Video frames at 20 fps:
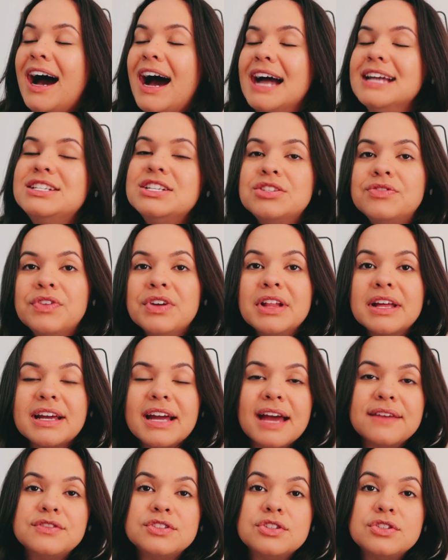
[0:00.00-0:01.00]
I just feel like
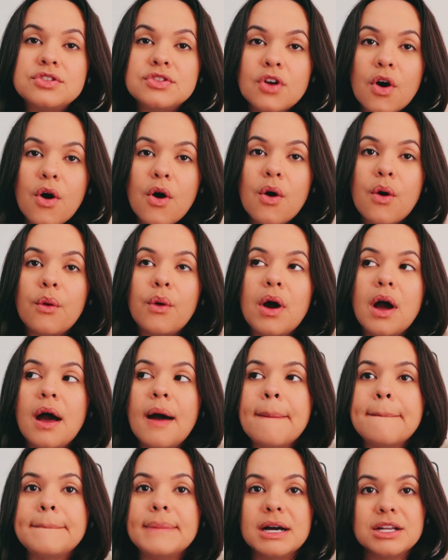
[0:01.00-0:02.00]
I have so
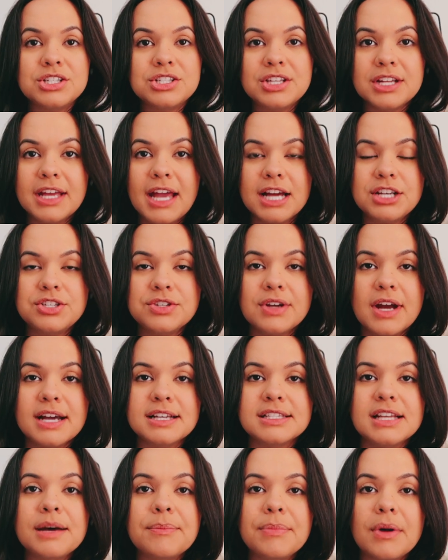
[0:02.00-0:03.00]
much to catch you
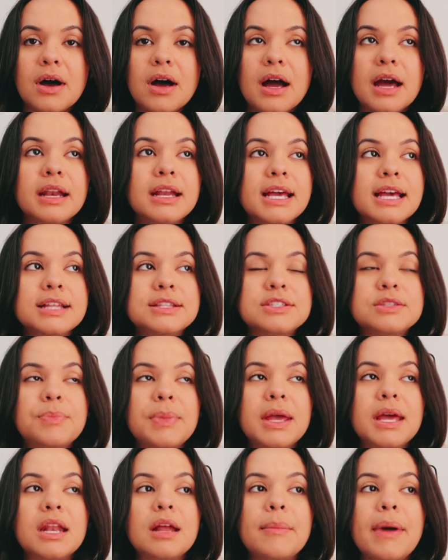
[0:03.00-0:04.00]
guys up on. It's
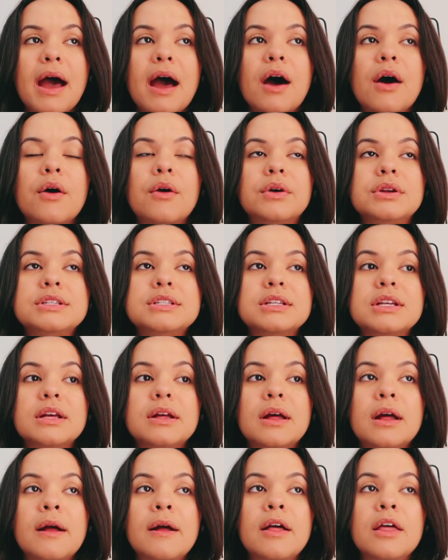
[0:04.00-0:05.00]
been about
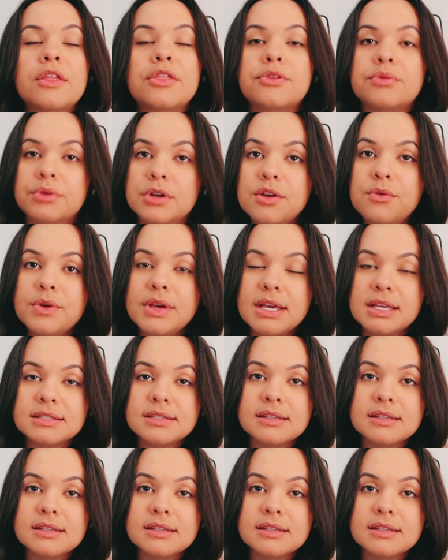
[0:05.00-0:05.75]
three weeks